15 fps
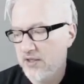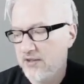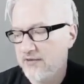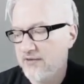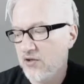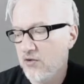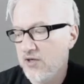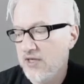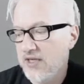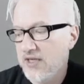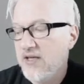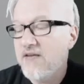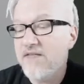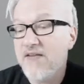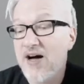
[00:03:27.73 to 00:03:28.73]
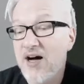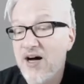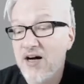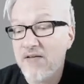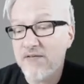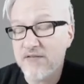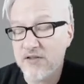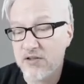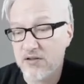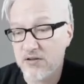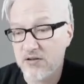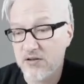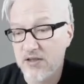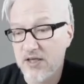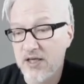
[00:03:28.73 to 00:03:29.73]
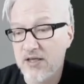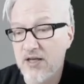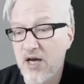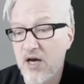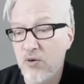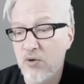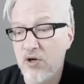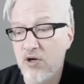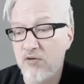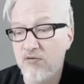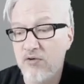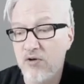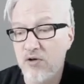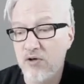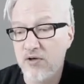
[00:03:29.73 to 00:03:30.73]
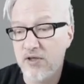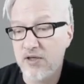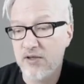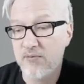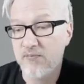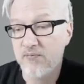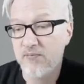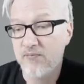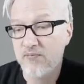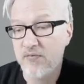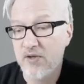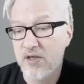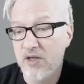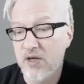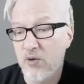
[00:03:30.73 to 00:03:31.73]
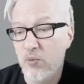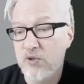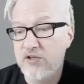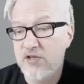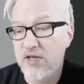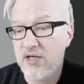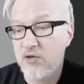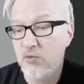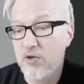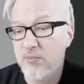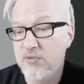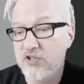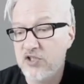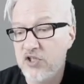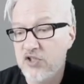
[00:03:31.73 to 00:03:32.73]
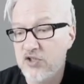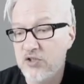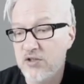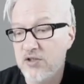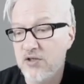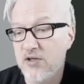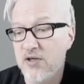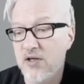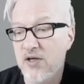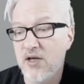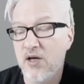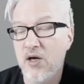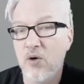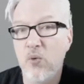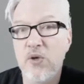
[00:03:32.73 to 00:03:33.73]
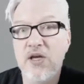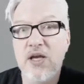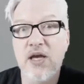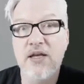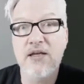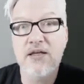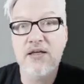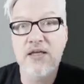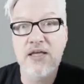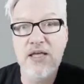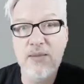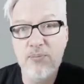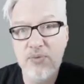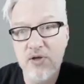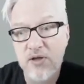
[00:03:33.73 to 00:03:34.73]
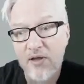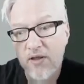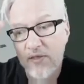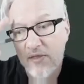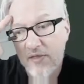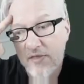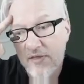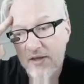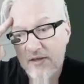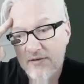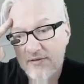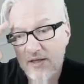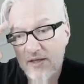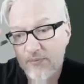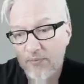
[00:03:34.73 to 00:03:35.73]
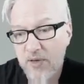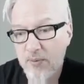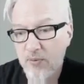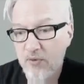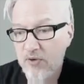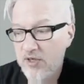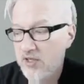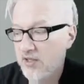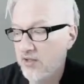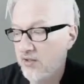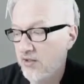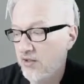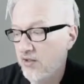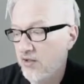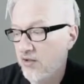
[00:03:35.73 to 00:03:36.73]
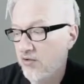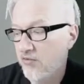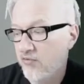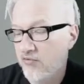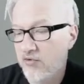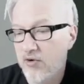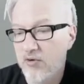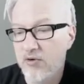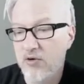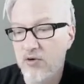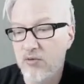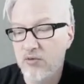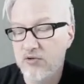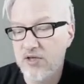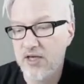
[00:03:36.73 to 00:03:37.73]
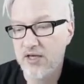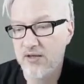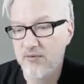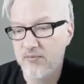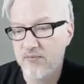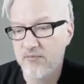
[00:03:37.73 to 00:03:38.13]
So if after an hour of learning we take a repetition, we can keep the things in memory for a whole day.